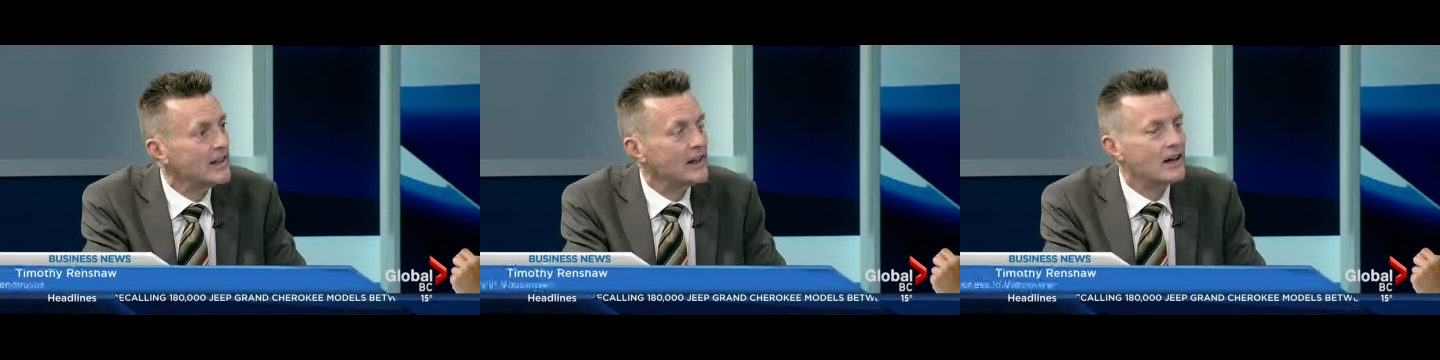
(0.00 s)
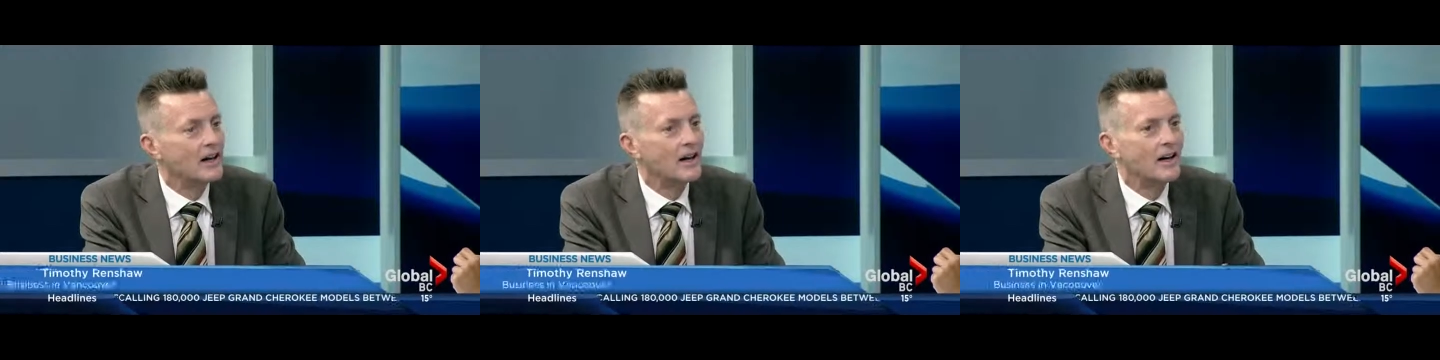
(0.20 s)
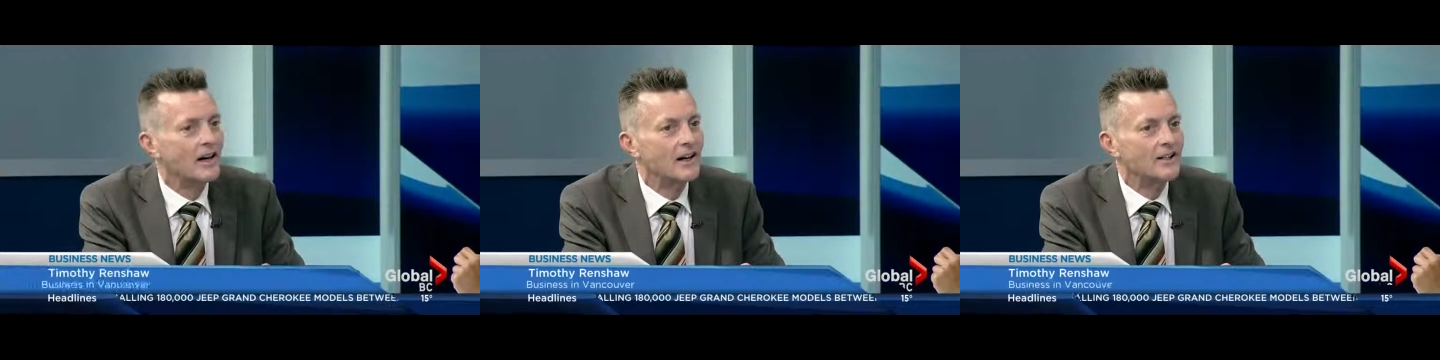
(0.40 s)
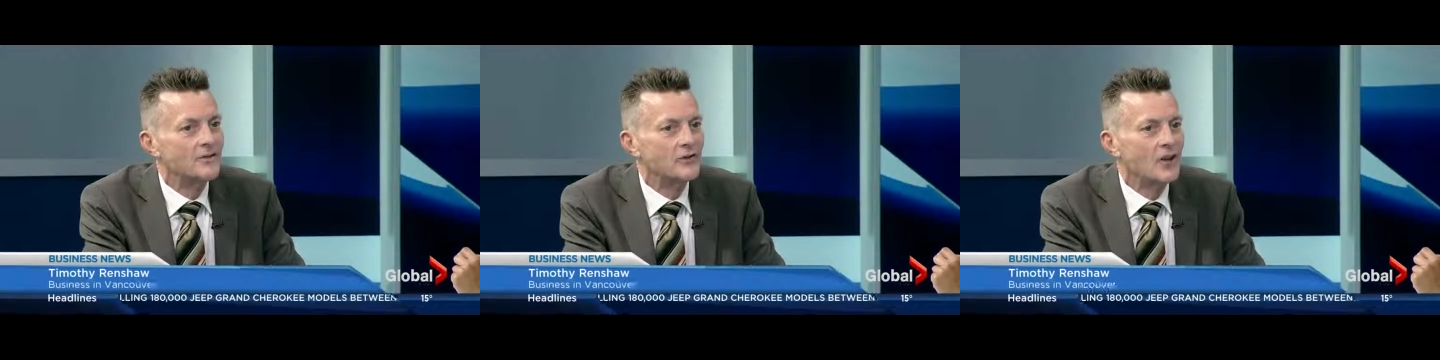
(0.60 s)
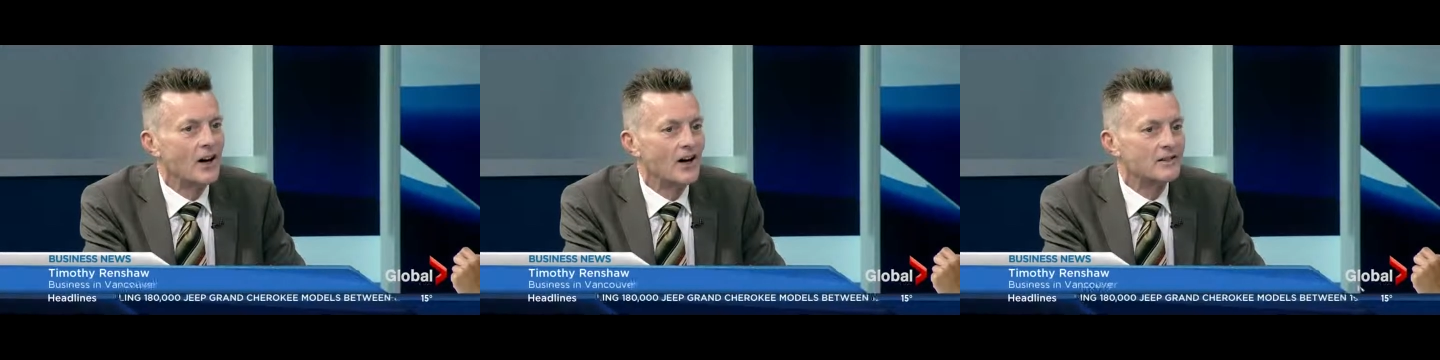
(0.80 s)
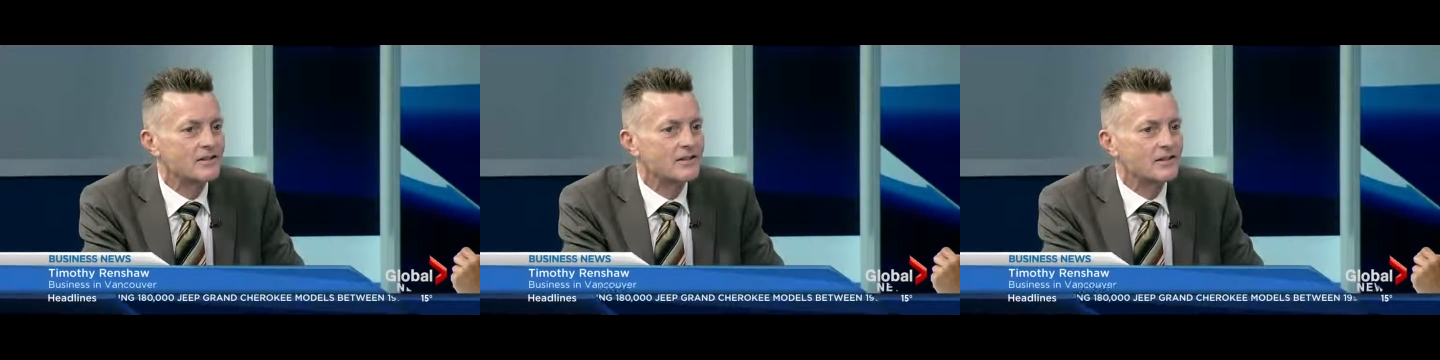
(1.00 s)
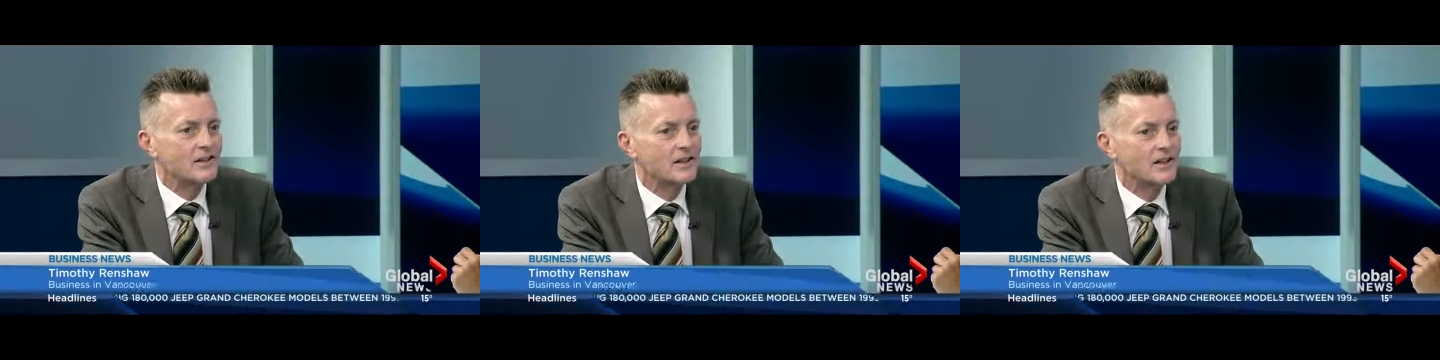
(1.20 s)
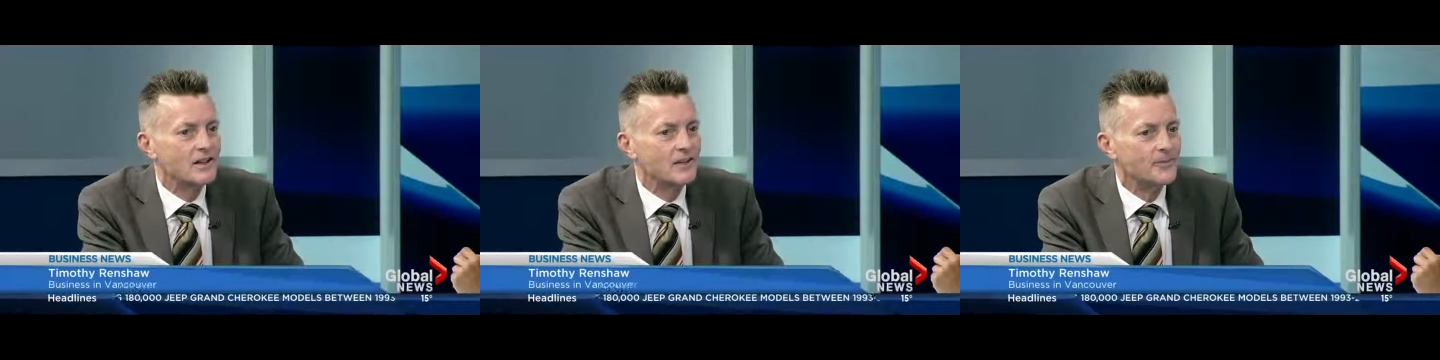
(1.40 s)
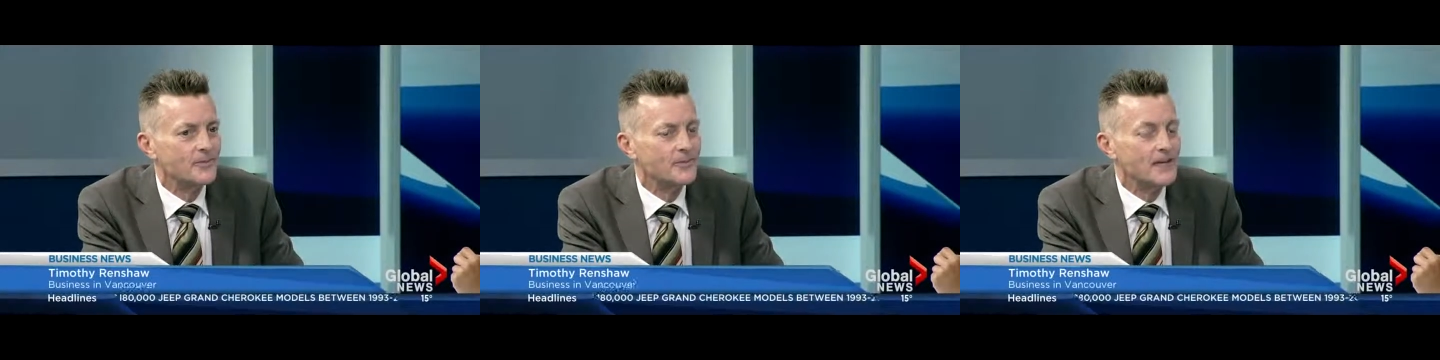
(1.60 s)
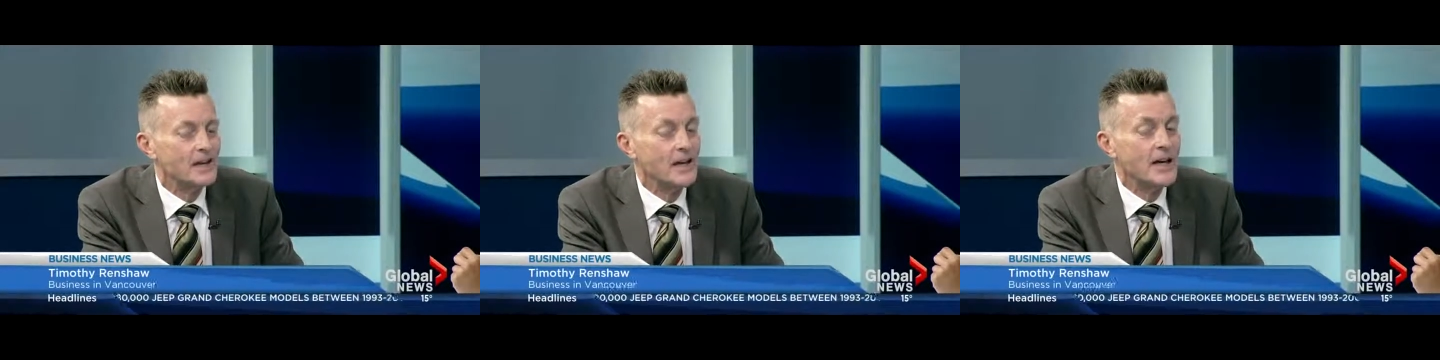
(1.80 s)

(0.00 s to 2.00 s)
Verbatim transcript: Uh, you've got, um,